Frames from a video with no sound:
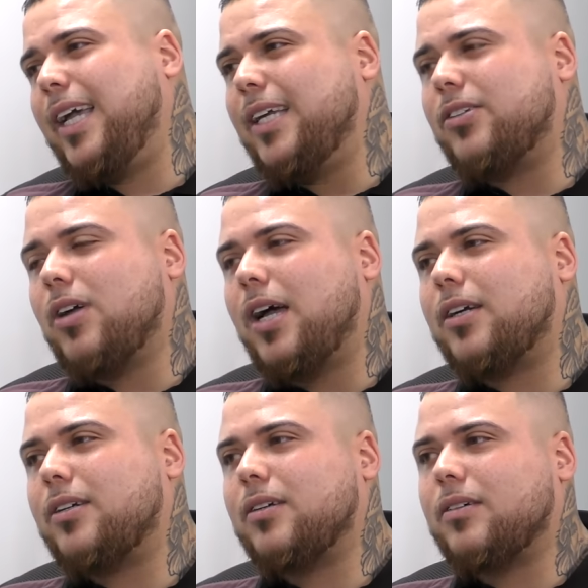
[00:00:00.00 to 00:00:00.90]
it's like
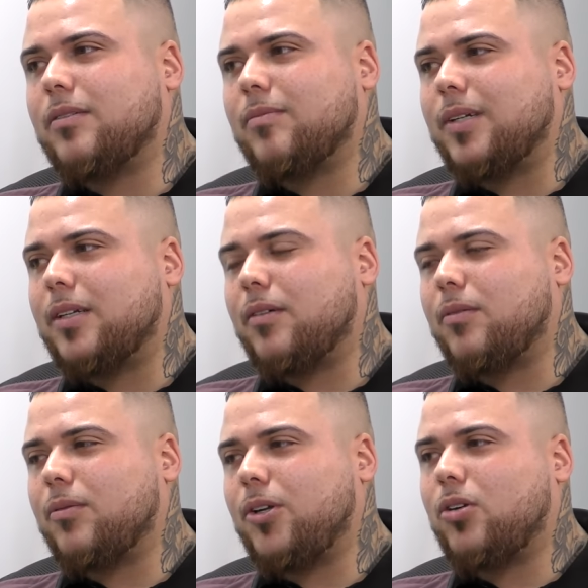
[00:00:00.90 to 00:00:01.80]

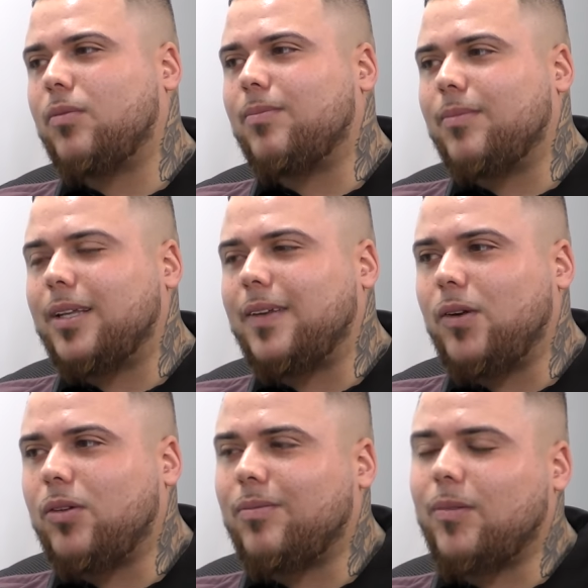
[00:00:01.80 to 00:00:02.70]
you,
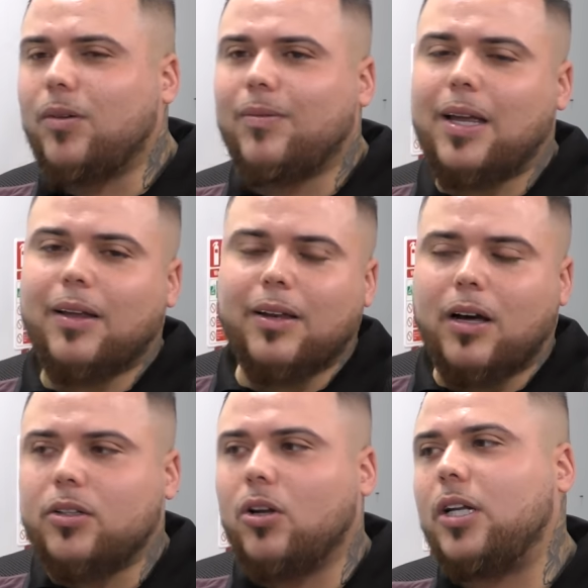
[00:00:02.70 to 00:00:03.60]
you, they
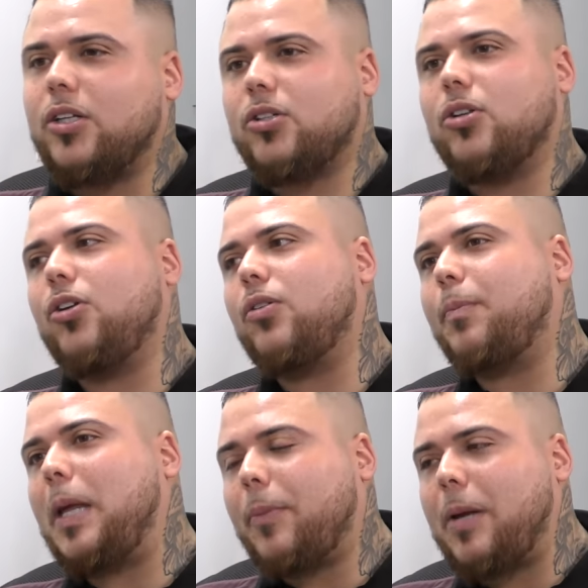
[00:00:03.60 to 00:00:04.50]
I don't know they just you,
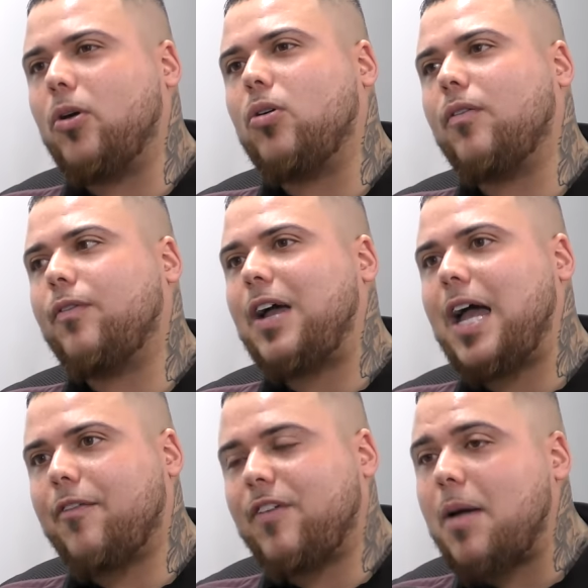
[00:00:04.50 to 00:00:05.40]
people have
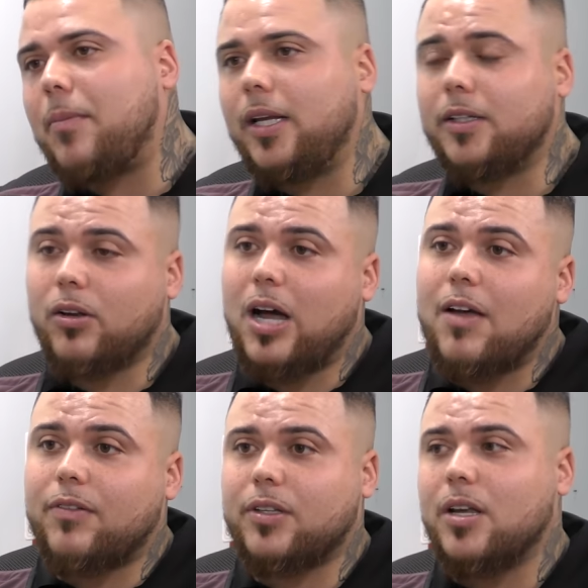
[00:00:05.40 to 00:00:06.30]
got families,
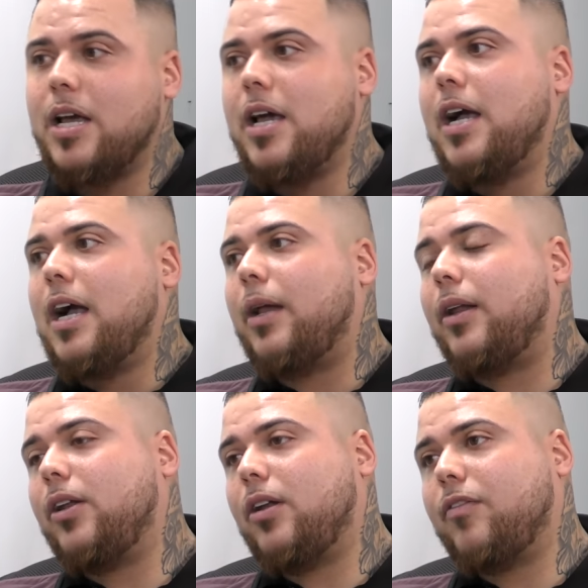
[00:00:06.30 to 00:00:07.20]
lives. And
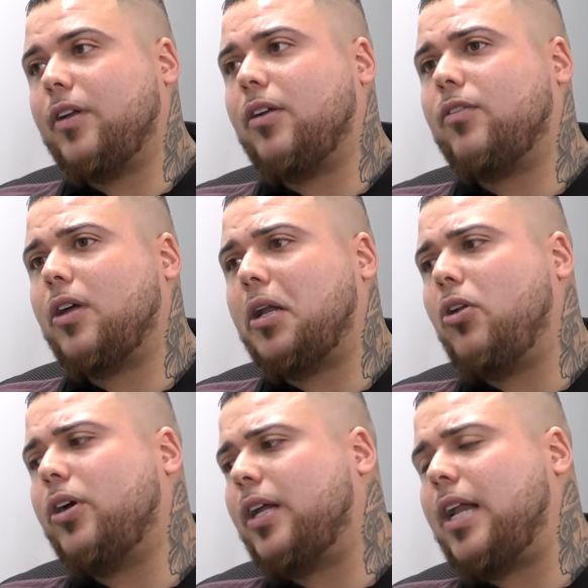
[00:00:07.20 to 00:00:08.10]
I, I think they're like they're
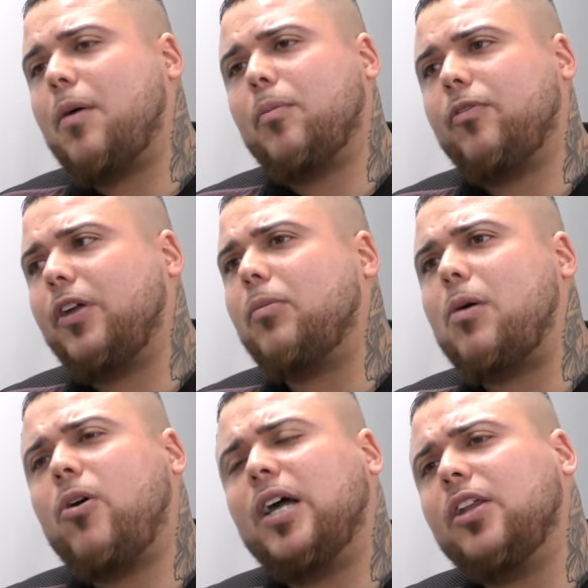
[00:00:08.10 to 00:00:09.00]
looking at that thing
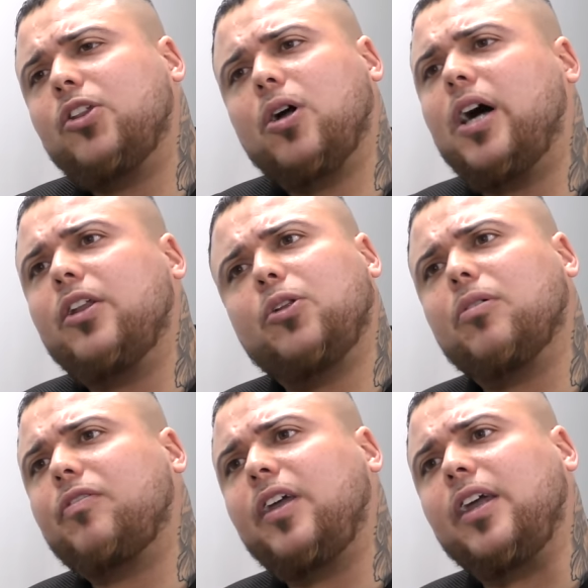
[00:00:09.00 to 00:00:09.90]
well, I didn't do, I didn't do a
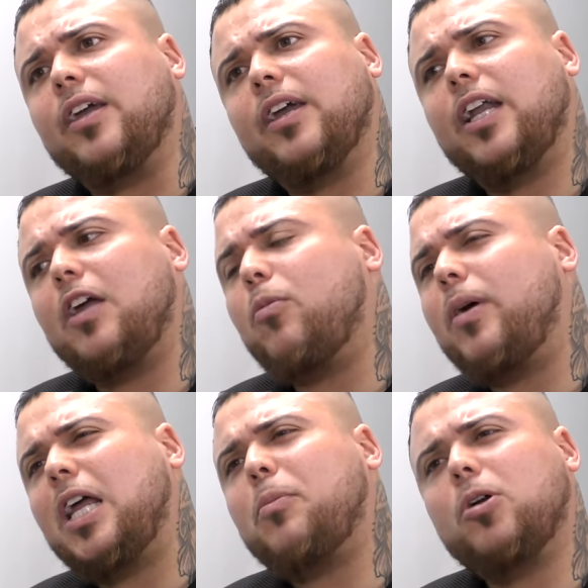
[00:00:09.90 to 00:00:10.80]
thing, and they got
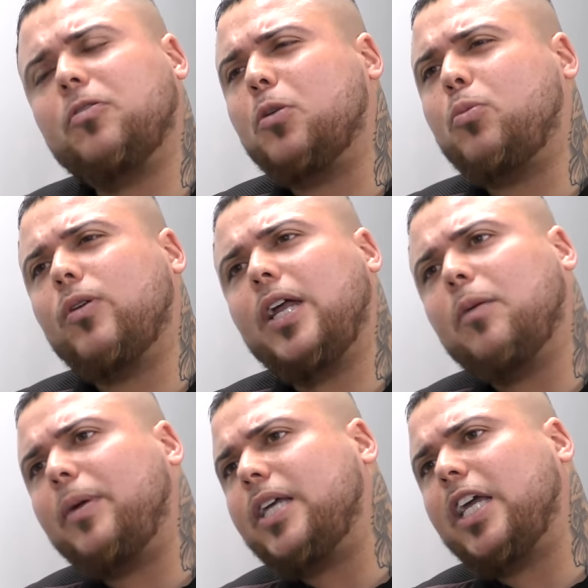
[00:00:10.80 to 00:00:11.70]
my name all over the port. They
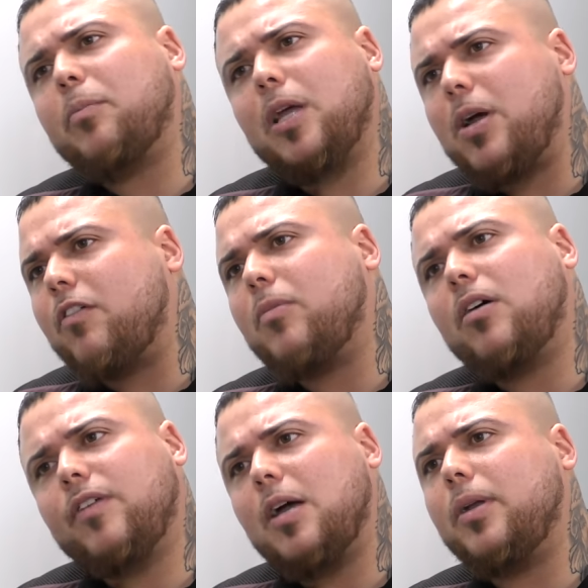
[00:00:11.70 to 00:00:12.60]
could be taking me away mm. from my
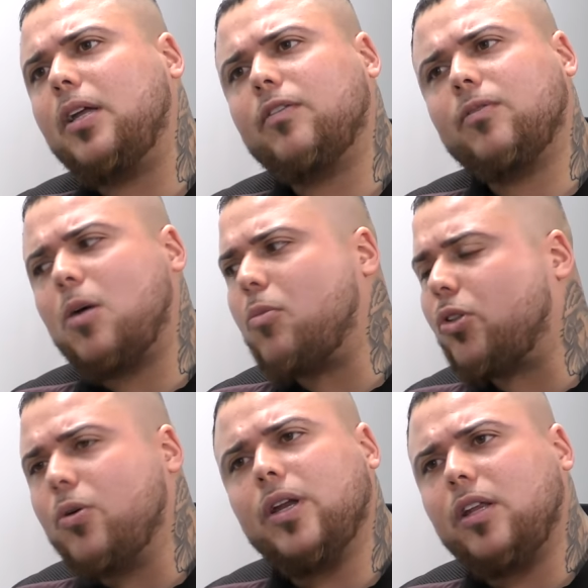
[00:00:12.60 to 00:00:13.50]
family when I'm not
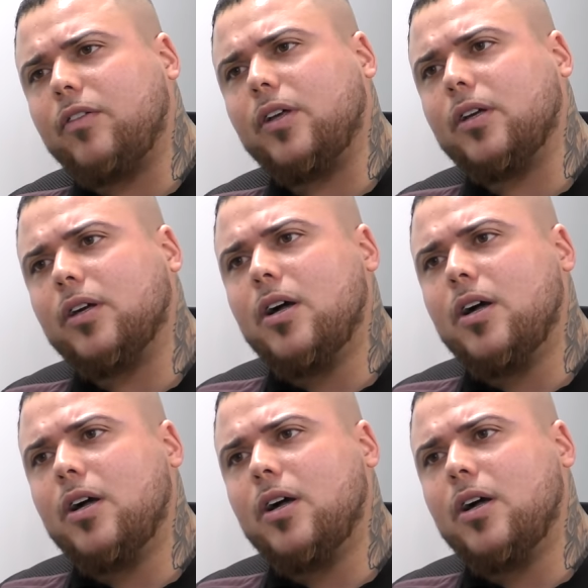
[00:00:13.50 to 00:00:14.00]
doing anything.